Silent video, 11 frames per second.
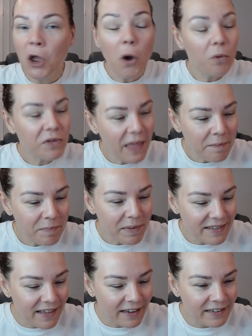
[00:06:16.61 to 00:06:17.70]
with that being
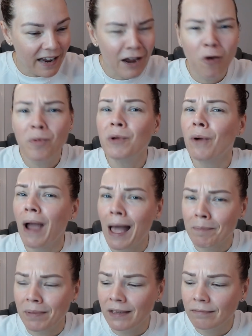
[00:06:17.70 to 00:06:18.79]
said, I hope you are
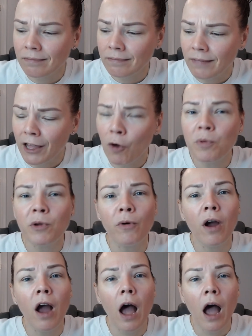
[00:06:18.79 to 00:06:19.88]
happy. I hope you
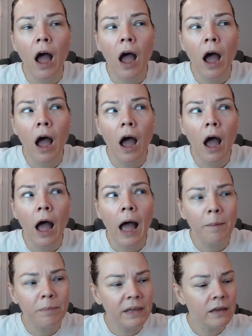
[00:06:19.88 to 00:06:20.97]
are
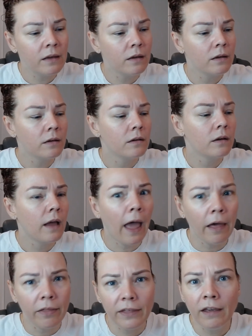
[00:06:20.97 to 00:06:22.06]
happy,
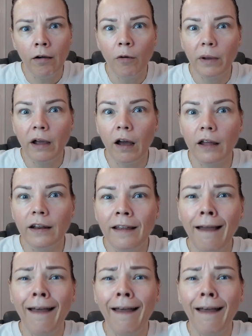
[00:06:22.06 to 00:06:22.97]
healthy. Oh my God.